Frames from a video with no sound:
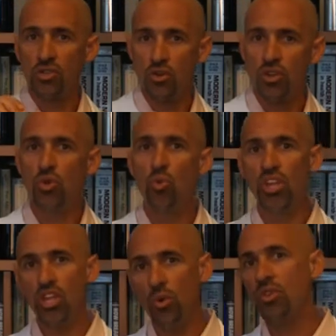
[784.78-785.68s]
to sort of
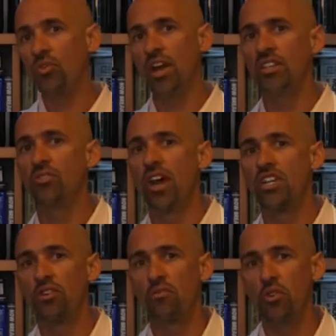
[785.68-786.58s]
tweak you in the right
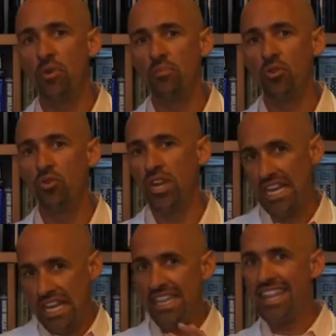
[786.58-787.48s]
direction for the people who
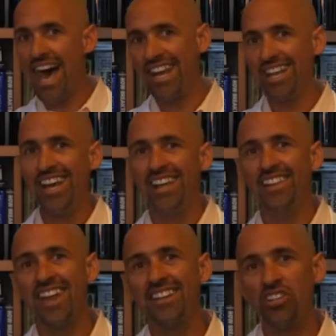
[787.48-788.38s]
need that
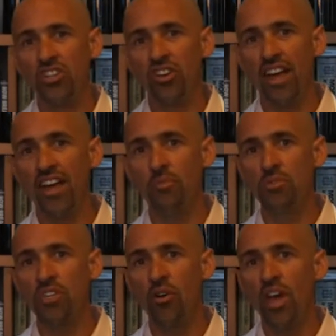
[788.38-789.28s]
additional
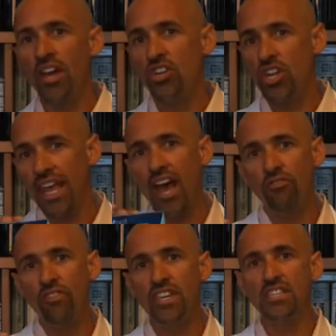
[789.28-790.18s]
help. So check
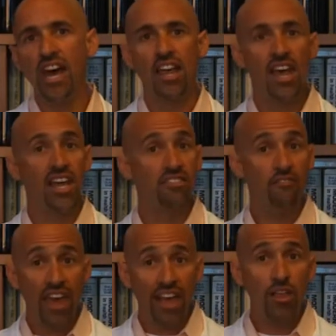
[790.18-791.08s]
out VSET. It's
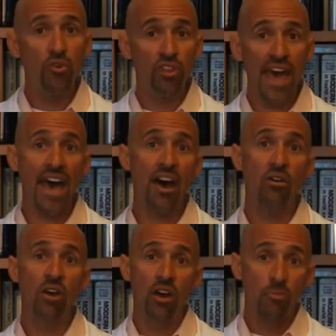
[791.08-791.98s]
available
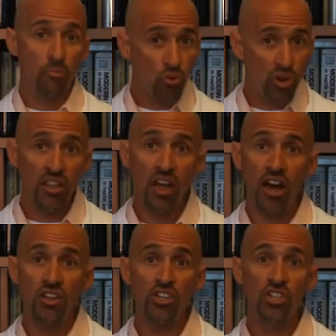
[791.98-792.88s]
now,
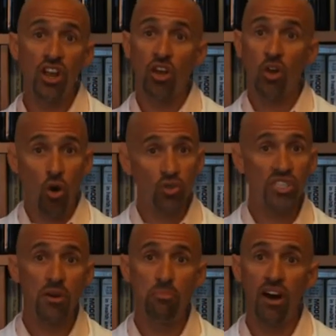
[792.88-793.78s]
pre-launch,
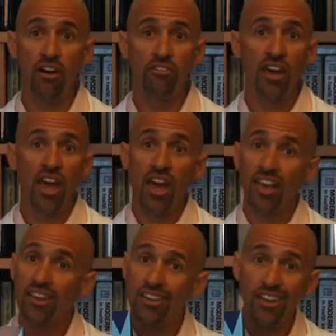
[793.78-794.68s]
golds and above.
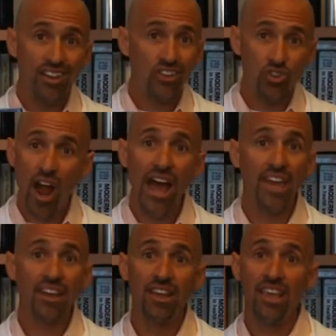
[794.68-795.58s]
Try
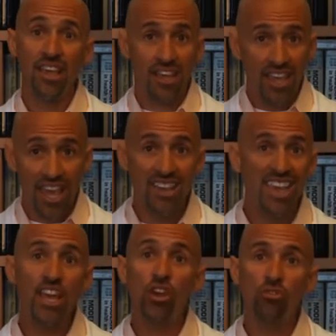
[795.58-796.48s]

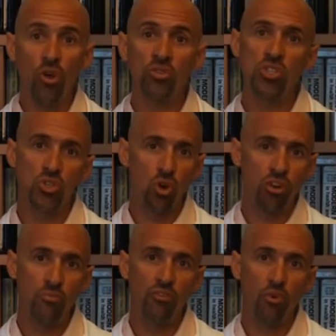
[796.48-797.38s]
it. Get your own
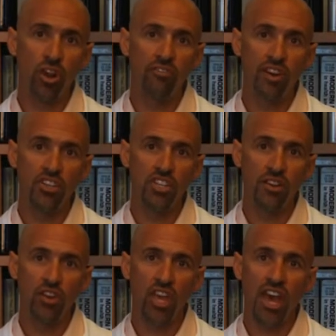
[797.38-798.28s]
story before convention
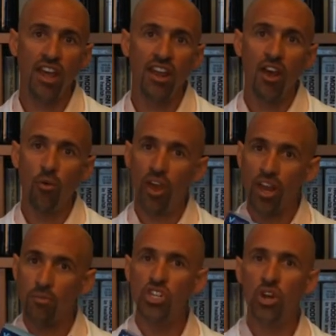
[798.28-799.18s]
if you can. We're
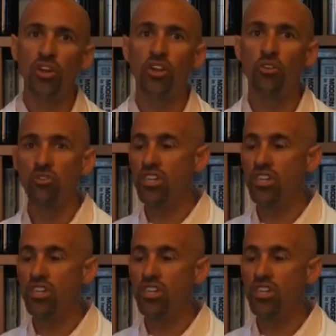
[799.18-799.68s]
going to be showing you the